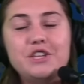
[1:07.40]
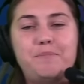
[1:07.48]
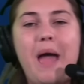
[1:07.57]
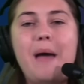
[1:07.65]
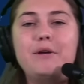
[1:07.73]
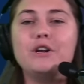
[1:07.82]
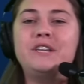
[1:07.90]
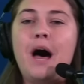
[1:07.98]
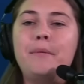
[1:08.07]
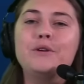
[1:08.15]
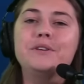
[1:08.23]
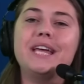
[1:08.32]
spam your
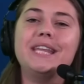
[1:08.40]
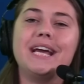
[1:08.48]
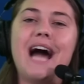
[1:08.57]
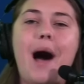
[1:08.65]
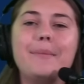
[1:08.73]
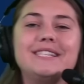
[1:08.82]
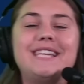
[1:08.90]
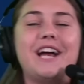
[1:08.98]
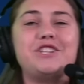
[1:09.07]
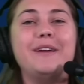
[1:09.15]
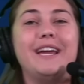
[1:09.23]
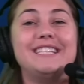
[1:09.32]
W's in the comment
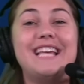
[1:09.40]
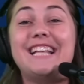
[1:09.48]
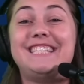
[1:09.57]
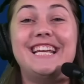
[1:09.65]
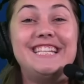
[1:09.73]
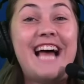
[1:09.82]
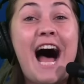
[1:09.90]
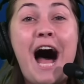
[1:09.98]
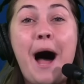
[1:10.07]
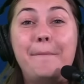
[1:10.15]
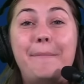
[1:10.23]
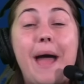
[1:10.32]
section, because that's a
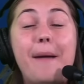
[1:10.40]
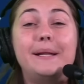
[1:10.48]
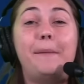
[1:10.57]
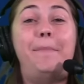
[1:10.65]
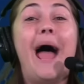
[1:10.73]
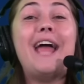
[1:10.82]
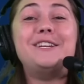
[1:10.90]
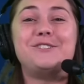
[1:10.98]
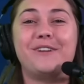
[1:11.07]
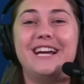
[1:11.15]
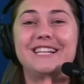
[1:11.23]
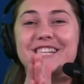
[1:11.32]
dub, baby. The
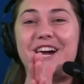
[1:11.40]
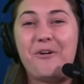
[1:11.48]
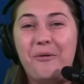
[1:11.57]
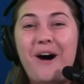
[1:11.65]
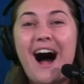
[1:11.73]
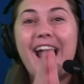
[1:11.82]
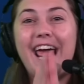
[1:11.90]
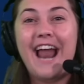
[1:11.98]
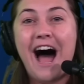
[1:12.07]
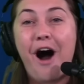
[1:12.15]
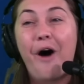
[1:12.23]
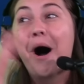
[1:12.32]
Patriots are
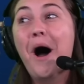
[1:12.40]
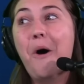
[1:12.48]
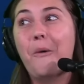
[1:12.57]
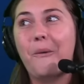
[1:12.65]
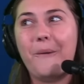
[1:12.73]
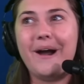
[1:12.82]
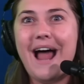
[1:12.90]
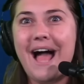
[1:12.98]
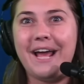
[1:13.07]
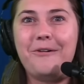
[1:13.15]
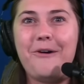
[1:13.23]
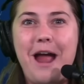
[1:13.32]
1-0. We're
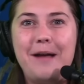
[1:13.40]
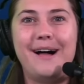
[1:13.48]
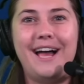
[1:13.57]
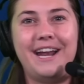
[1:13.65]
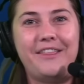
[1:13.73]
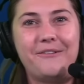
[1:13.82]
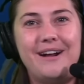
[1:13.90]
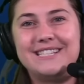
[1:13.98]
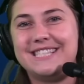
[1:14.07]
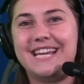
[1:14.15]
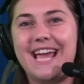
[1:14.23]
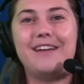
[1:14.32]
not going to worry about any of the rest
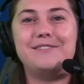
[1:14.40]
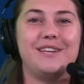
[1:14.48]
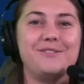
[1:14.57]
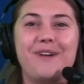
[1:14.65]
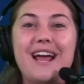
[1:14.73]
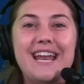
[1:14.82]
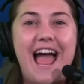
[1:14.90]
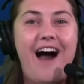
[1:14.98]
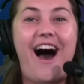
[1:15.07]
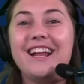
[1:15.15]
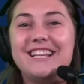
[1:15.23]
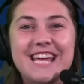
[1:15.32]
of the games, because right
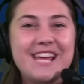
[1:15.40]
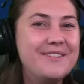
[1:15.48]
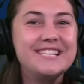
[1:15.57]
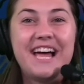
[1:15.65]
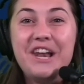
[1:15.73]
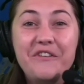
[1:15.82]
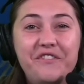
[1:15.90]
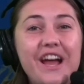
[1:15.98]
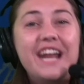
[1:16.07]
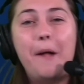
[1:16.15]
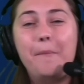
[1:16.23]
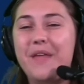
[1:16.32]
now our team is
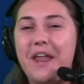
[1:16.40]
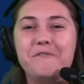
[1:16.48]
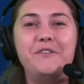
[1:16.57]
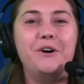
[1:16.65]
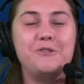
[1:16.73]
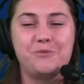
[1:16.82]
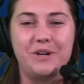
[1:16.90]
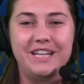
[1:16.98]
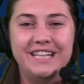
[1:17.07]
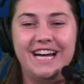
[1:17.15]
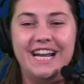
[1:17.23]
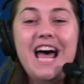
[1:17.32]
undefeated, and it feels
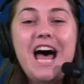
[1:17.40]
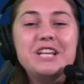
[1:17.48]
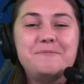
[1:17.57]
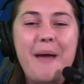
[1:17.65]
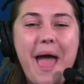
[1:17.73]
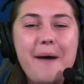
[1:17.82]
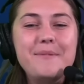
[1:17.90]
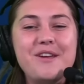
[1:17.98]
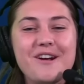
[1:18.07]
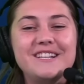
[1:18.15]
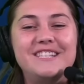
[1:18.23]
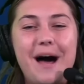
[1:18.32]
really good. Spam
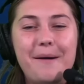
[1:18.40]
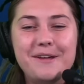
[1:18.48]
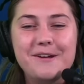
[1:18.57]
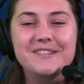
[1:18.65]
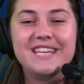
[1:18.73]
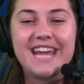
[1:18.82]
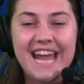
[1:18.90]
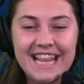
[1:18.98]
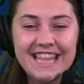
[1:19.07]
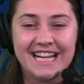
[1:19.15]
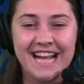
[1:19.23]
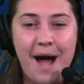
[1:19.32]
your W's in
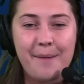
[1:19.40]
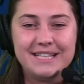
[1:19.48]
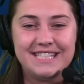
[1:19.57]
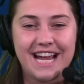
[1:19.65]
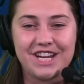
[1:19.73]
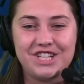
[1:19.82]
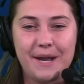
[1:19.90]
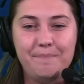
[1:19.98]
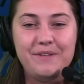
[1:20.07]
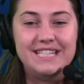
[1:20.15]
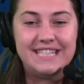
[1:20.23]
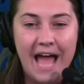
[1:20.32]
the comment
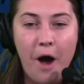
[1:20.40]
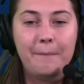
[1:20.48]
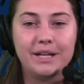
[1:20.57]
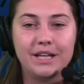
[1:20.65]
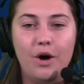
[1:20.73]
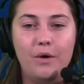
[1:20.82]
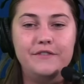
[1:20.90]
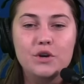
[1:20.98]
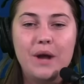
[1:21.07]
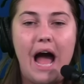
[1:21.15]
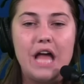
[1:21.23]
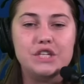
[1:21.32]
section down below if you
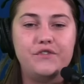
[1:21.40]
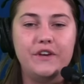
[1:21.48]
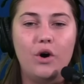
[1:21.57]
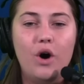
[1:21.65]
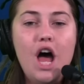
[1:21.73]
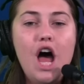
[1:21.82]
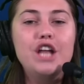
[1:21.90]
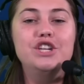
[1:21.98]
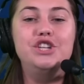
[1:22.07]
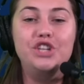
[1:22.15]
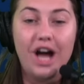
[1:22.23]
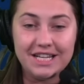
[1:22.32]
guys feel
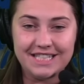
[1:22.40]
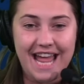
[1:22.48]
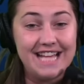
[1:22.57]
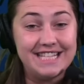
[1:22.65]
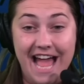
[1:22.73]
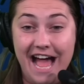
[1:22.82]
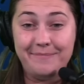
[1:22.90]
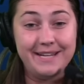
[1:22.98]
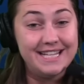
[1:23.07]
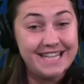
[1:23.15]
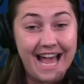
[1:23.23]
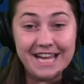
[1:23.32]
just as happy
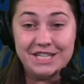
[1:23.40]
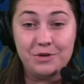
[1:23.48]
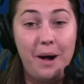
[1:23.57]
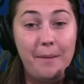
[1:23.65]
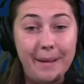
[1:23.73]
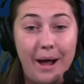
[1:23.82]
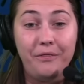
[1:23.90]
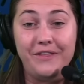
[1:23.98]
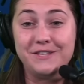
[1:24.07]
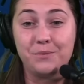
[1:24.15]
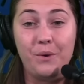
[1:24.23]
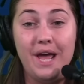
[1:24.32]
as I do about
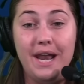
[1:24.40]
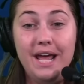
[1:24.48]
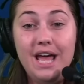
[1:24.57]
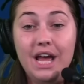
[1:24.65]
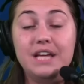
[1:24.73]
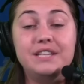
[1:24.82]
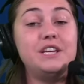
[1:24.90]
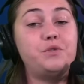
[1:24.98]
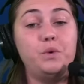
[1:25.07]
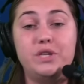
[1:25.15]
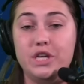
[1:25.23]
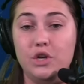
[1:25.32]
this win, because this
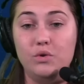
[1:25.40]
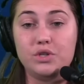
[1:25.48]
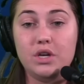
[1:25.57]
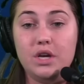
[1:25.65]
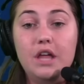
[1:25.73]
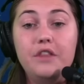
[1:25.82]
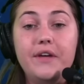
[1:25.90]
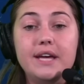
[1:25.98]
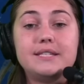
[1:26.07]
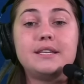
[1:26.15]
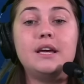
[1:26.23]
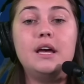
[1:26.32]
was huge.
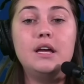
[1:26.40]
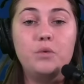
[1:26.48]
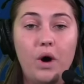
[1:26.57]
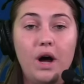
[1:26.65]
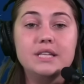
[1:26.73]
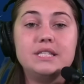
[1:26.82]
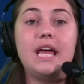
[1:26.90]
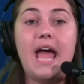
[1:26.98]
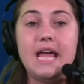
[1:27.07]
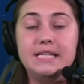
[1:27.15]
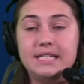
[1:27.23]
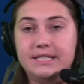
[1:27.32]
This was
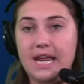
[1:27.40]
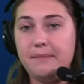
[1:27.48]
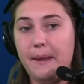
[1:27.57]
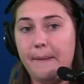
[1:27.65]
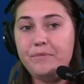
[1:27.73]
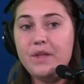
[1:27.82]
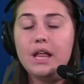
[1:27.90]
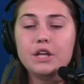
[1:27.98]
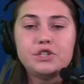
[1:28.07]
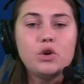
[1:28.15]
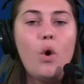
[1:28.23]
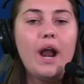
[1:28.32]
a statement.
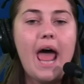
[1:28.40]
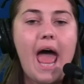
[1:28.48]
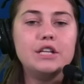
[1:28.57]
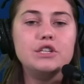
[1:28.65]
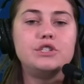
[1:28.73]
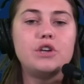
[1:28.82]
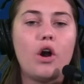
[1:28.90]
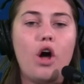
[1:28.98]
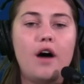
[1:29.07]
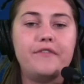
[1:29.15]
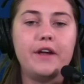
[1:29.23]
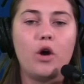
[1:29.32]
Let's go on ahead and start
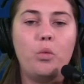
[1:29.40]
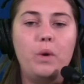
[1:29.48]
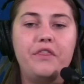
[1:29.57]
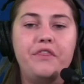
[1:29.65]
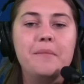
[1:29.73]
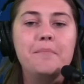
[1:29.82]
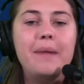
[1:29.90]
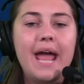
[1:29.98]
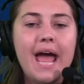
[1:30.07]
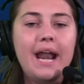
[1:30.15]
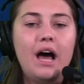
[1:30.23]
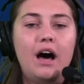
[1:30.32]
off here with the
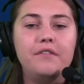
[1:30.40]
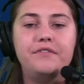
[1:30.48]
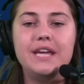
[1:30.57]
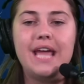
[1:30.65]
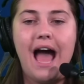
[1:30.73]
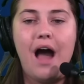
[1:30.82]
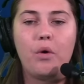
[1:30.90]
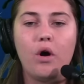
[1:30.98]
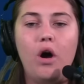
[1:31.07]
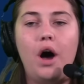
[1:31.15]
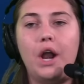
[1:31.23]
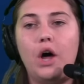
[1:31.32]
man of the hour on